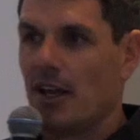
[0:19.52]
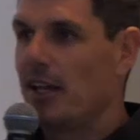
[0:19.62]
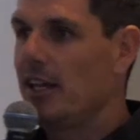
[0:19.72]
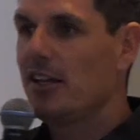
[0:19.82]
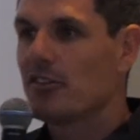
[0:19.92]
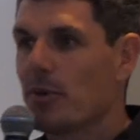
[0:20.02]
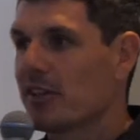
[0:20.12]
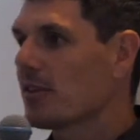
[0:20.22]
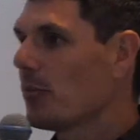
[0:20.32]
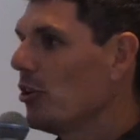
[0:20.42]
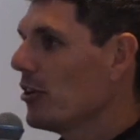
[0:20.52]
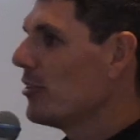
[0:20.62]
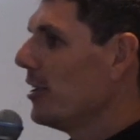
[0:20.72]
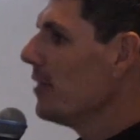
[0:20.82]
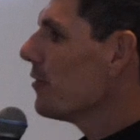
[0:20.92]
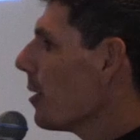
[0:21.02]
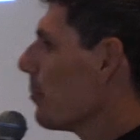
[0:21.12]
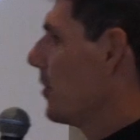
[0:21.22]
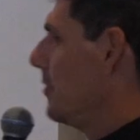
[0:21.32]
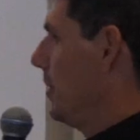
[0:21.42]
A leader is about someone who has to lift
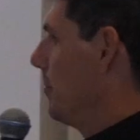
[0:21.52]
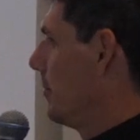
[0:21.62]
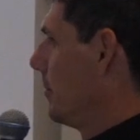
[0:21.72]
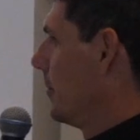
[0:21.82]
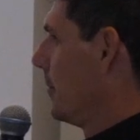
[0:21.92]
up the team.